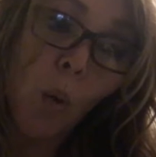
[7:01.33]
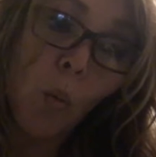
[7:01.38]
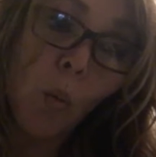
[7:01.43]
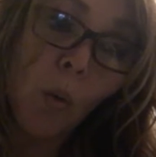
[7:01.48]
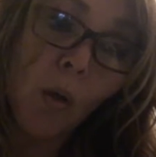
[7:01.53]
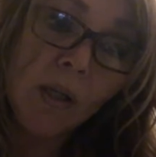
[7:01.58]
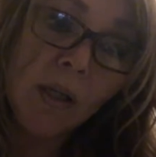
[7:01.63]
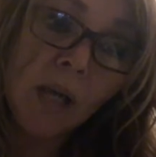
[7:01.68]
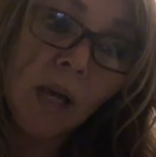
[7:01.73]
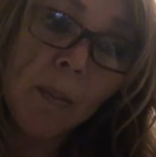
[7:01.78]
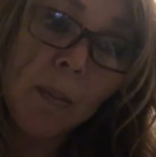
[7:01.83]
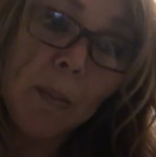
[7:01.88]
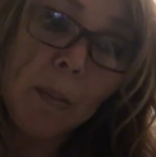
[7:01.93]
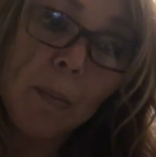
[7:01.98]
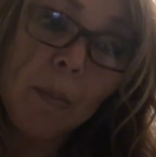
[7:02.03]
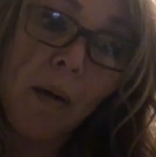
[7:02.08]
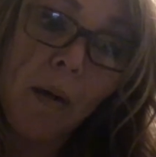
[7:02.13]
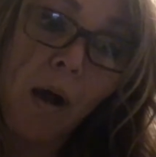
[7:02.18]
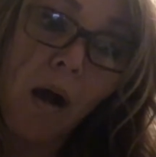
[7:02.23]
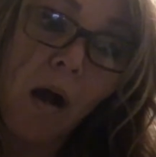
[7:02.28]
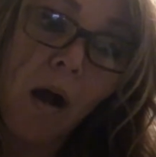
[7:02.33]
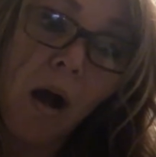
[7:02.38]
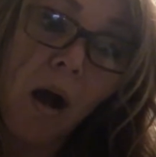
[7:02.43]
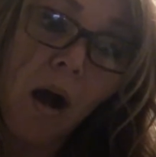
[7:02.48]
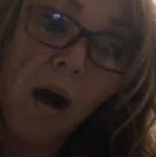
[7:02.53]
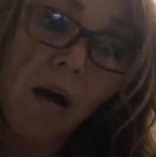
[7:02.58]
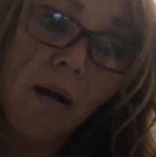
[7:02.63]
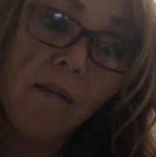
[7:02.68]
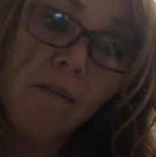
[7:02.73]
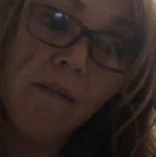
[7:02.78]
1 cup
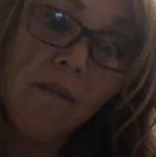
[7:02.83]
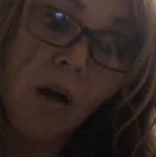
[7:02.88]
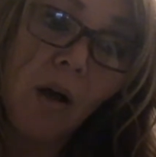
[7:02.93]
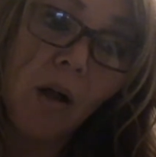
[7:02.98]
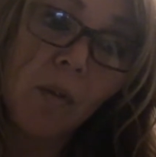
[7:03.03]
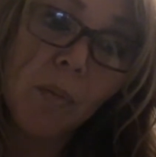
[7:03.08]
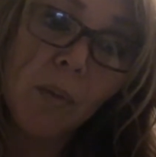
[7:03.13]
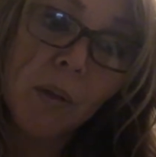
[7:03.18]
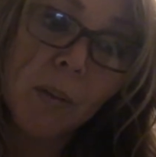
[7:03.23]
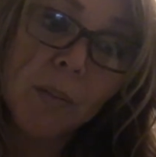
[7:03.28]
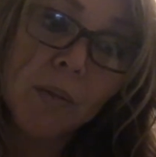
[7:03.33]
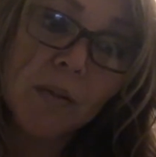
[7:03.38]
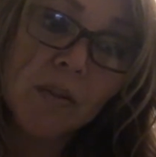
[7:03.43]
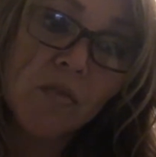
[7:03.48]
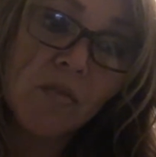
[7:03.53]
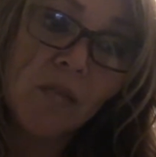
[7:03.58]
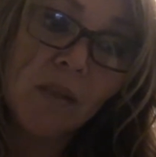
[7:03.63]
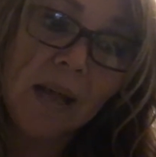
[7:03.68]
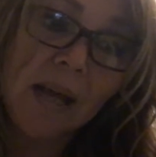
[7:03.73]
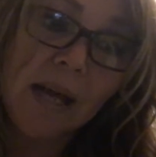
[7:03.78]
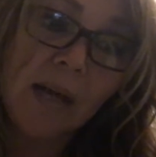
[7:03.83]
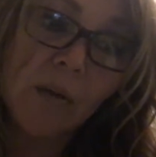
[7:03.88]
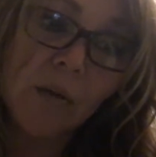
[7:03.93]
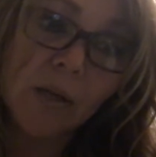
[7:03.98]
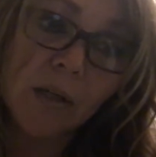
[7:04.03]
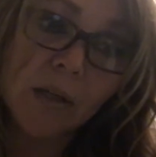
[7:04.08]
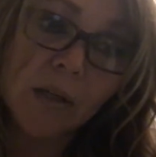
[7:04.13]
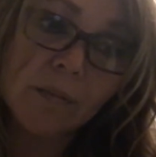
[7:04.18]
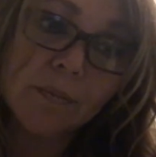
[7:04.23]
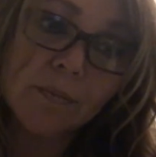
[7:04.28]
of all-purpose
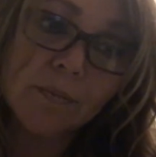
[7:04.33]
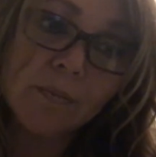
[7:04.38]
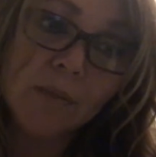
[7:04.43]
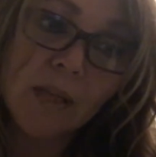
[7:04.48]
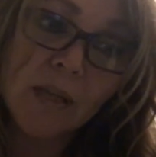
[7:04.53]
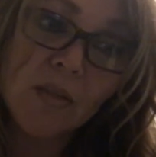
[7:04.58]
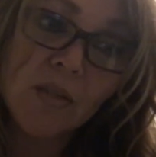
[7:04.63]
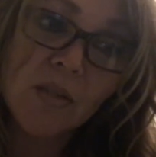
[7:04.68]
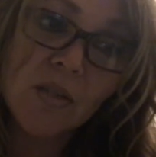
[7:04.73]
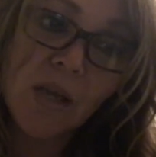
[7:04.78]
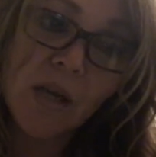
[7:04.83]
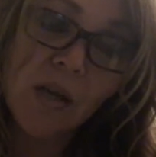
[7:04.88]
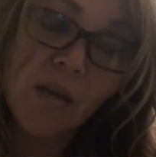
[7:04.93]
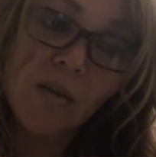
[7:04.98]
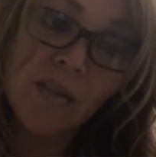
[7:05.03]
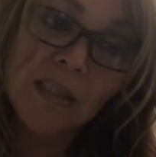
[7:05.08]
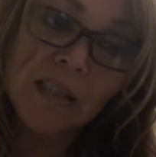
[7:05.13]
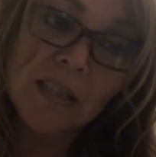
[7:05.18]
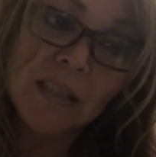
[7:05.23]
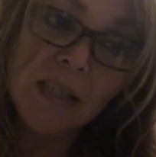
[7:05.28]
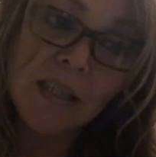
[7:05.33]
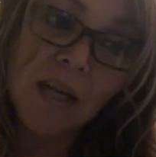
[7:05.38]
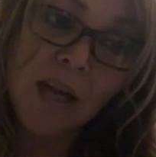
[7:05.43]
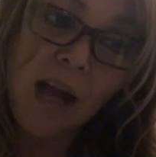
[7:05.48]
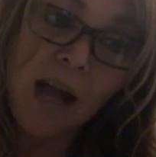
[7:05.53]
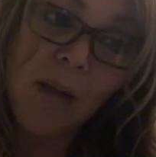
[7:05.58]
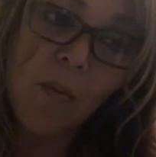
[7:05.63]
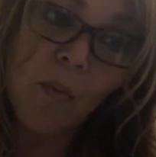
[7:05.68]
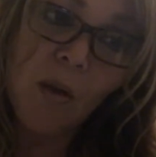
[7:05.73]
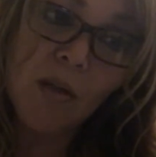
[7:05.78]
flour. And so
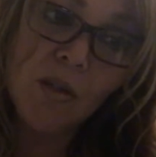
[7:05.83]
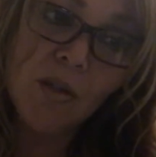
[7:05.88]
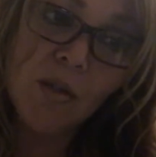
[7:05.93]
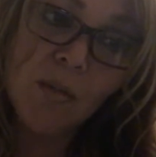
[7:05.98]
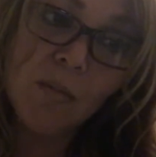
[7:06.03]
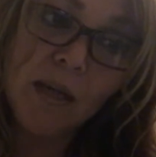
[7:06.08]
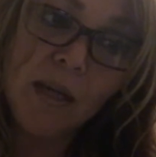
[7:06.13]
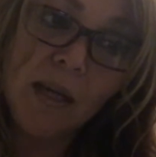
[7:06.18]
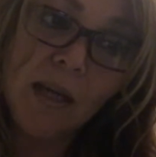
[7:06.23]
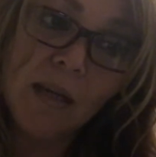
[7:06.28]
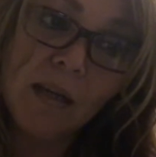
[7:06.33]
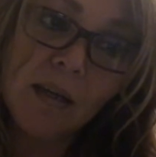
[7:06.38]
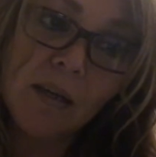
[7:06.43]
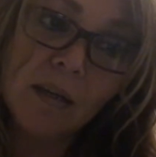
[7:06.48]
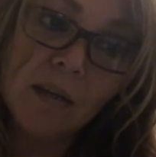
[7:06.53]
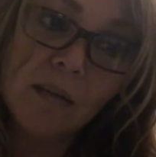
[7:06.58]
I want to make,